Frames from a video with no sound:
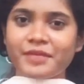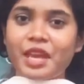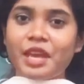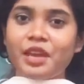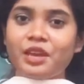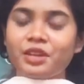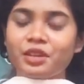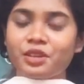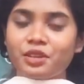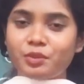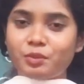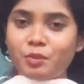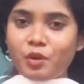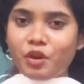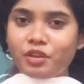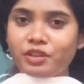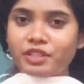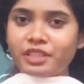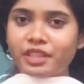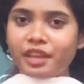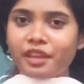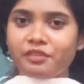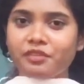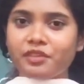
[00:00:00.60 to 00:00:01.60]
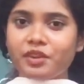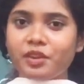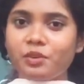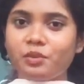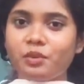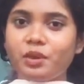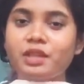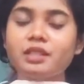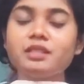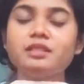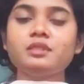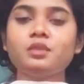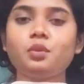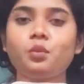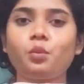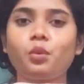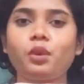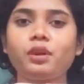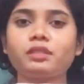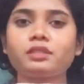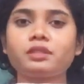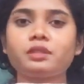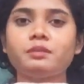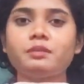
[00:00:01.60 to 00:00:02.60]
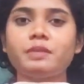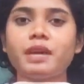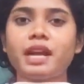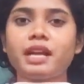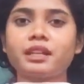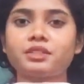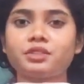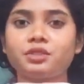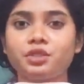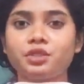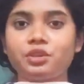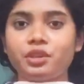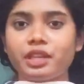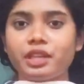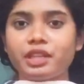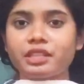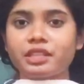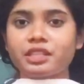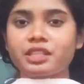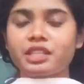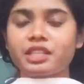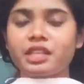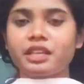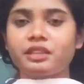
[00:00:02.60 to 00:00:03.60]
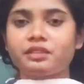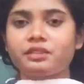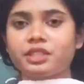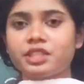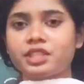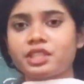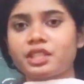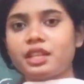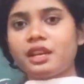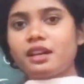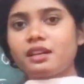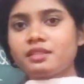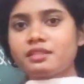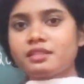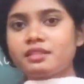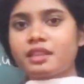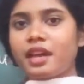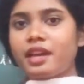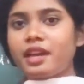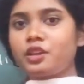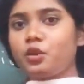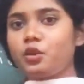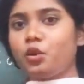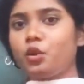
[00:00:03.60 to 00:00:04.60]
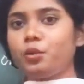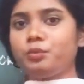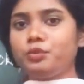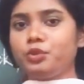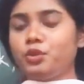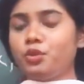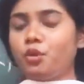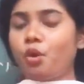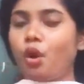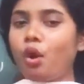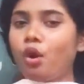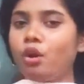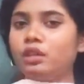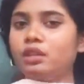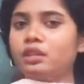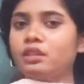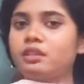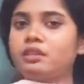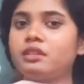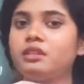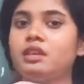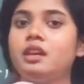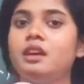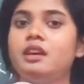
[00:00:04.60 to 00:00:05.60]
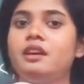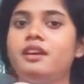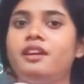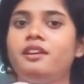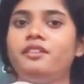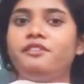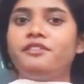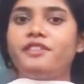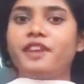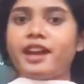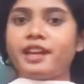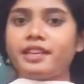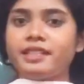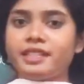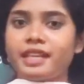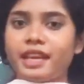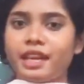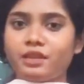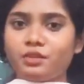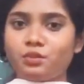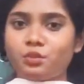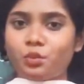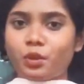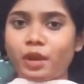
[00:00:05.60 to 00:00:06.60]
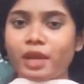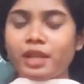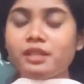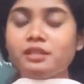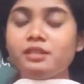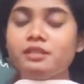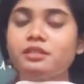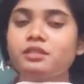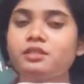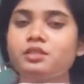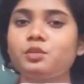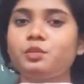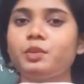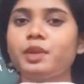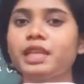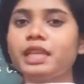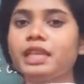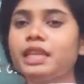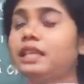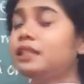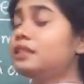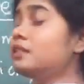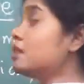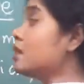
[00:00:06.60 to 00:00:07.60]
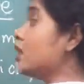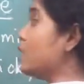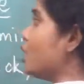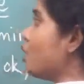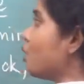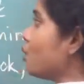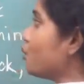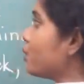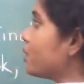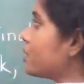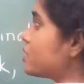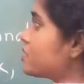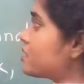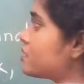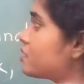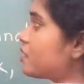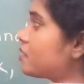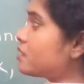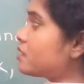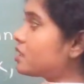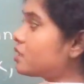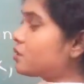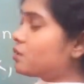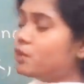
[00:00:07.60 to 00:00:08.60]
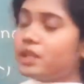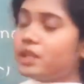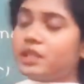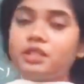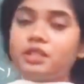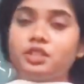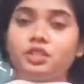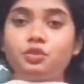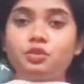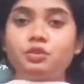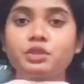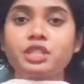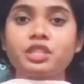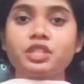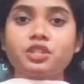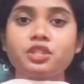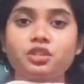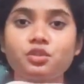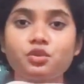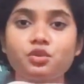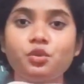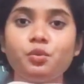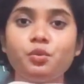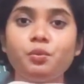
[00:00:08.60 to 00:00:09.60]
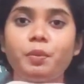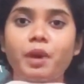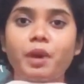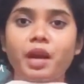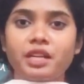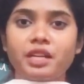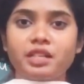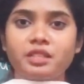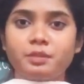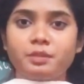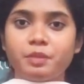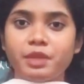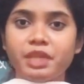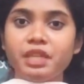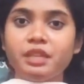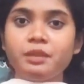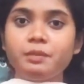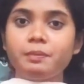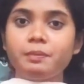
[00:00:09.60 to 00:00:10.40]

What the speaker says: Good morning everyone. Welcome back to your English language class. I hope you all are fine and well. To begin, we are starting with Unit 2 Part B,